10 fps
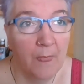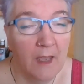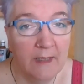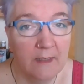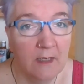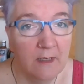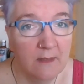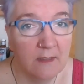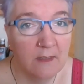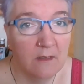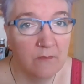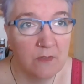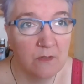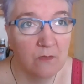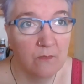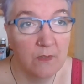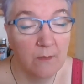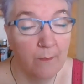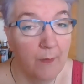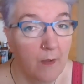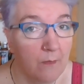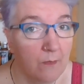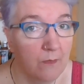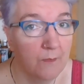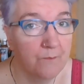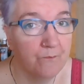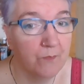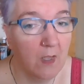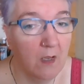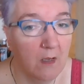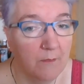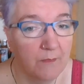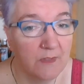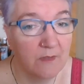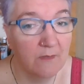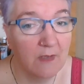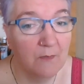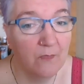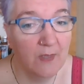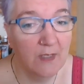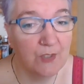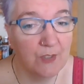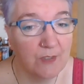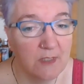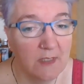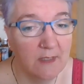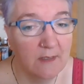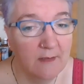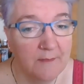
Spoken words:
And I think I've resolved them both. So I've come off the HRT.